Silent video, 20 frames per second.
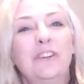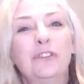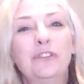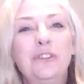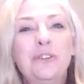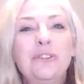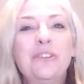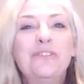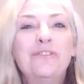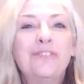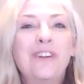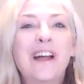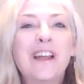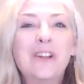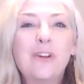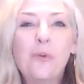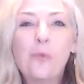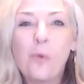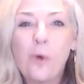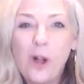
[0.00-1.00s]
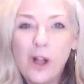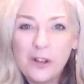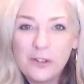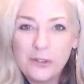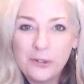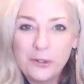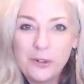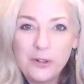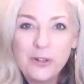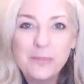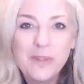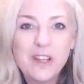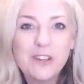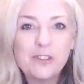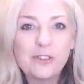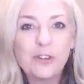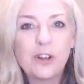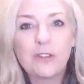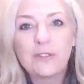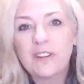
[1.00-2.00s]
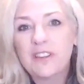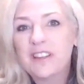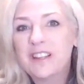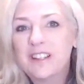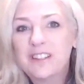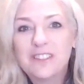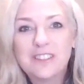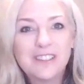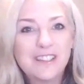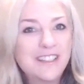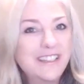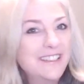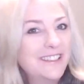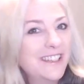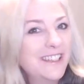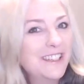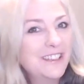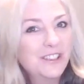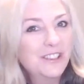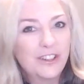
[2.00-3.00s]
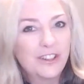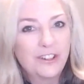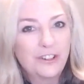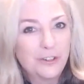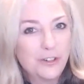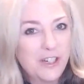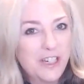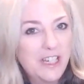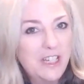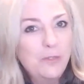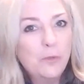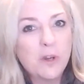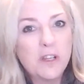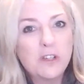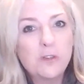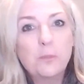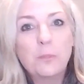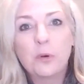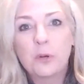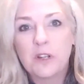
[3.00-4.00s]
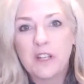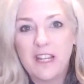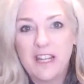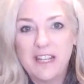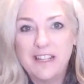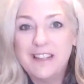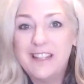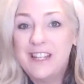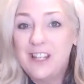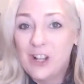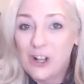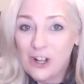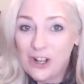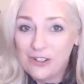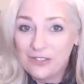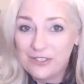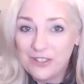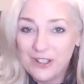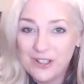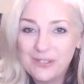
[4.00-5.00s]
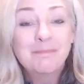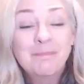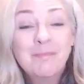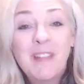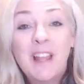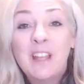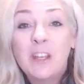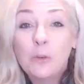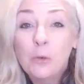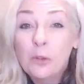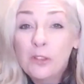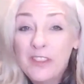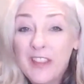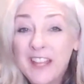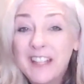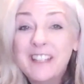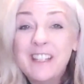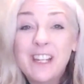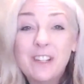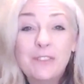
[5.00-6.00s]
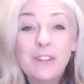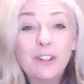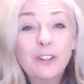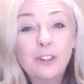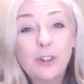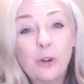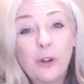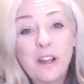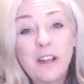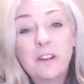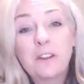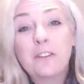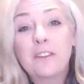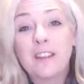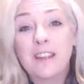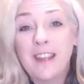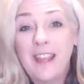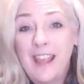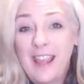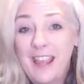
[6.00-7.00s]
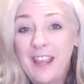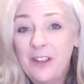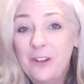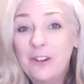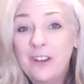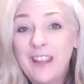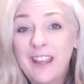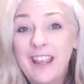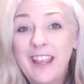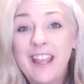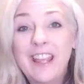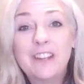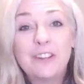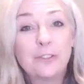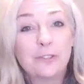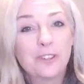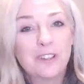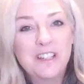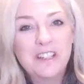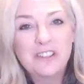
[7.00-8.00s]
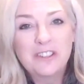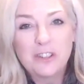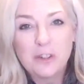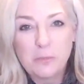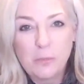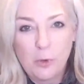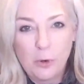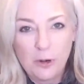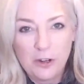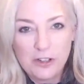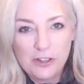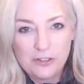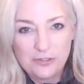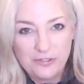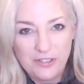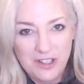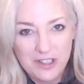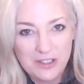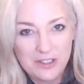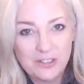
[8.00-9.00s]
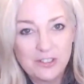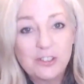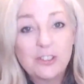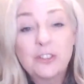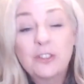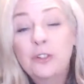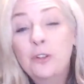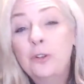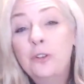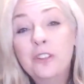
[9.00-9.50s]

You'll do the final walkthrough to make sure everything is as agreed when you put in the offer. You will then give your lawyer the A-OK to release the mortgage funds to